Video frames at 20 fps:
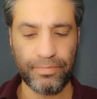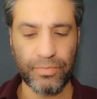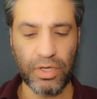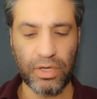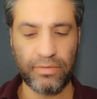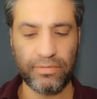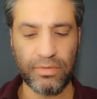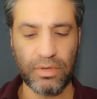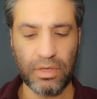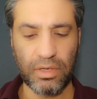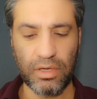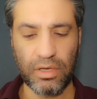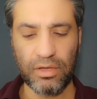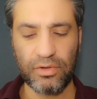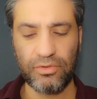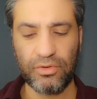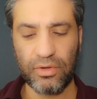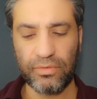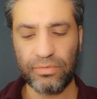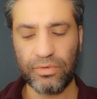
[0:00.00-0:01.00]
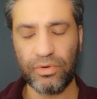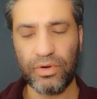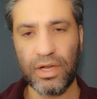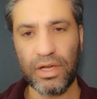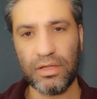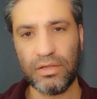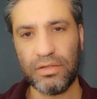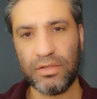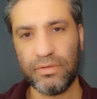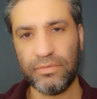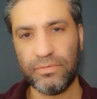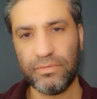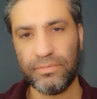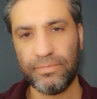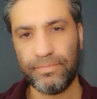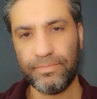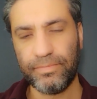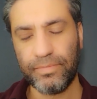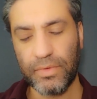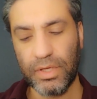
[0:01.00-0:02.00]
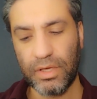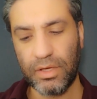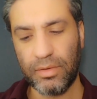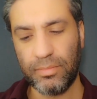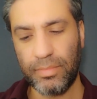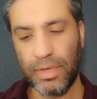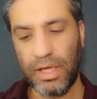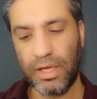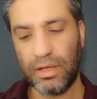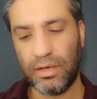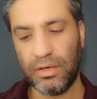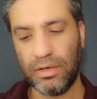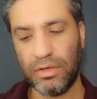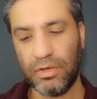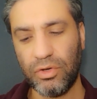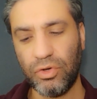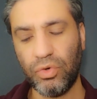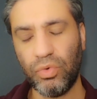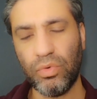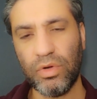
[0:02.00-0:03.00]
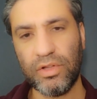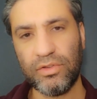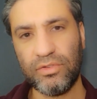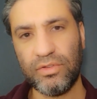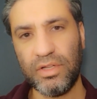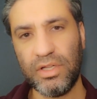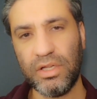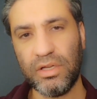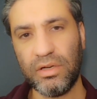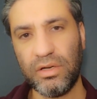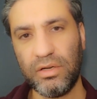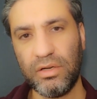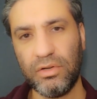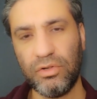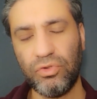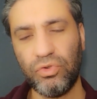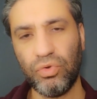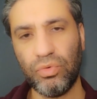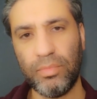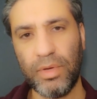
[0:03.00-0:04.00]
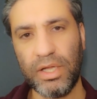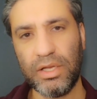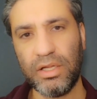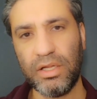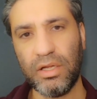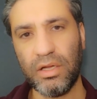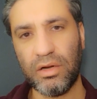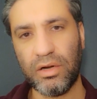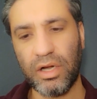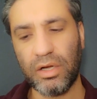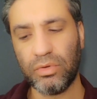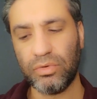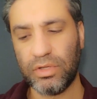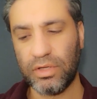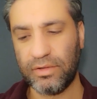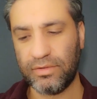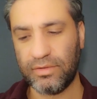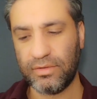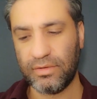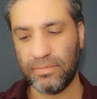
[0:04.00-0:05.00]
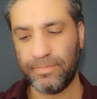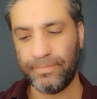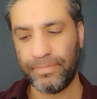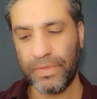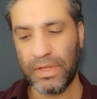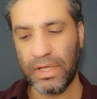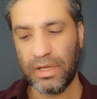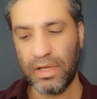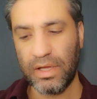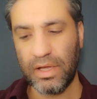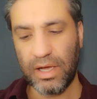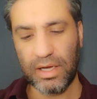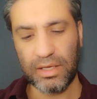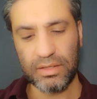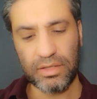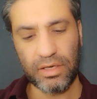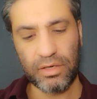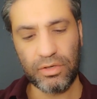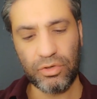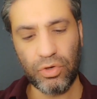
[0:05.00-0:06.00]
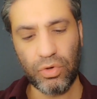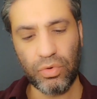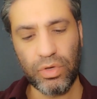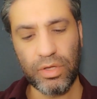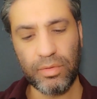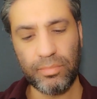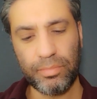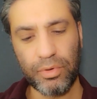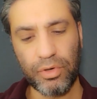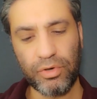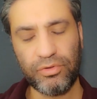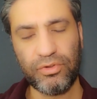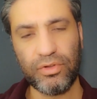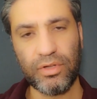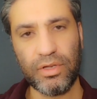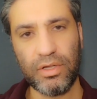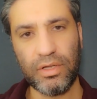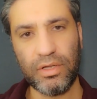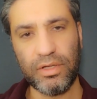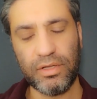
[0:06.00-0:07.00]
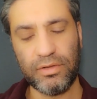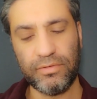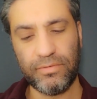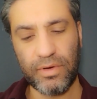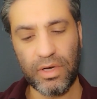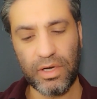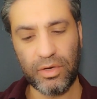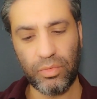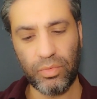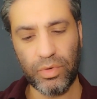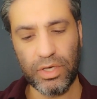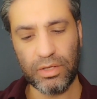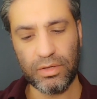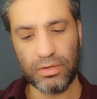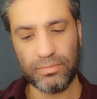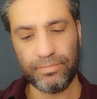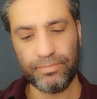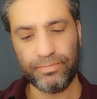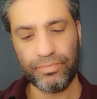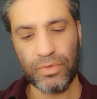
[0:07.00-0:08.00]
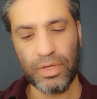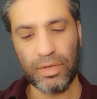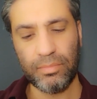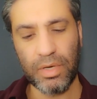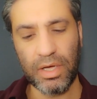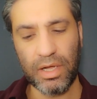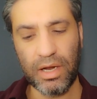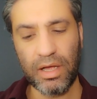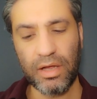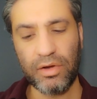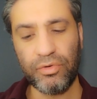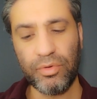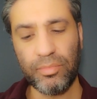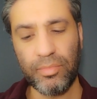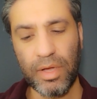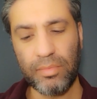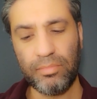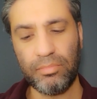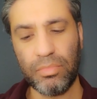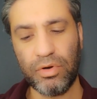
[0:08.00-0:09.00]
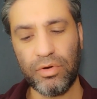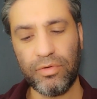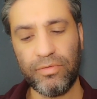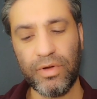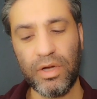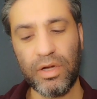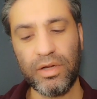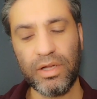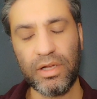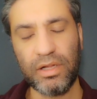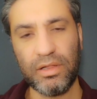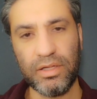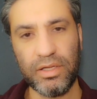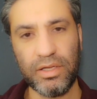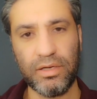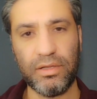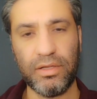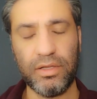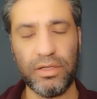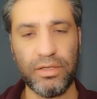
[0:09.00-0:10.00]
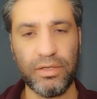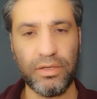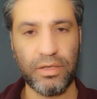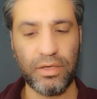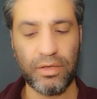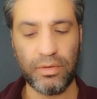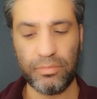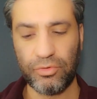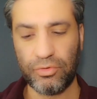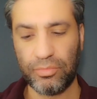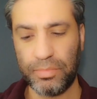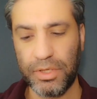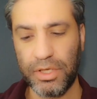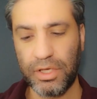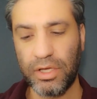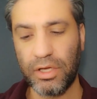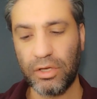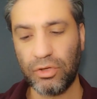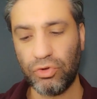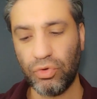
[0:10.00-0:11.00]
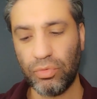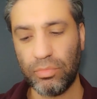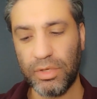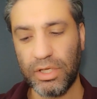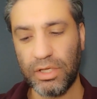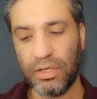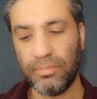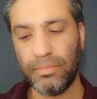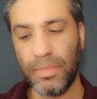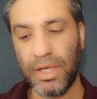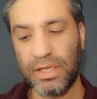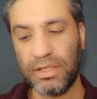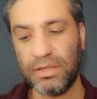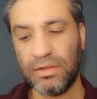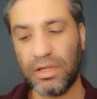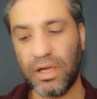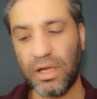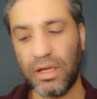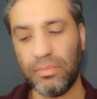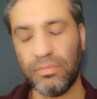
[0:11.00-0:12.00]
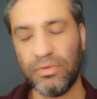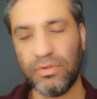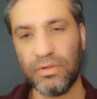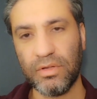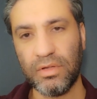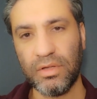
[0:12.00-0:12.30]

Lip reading: of the loss of a relative, a man who was dear to many around us. I didn't know him personally very well, but I remember very clearly him speaking to me many times.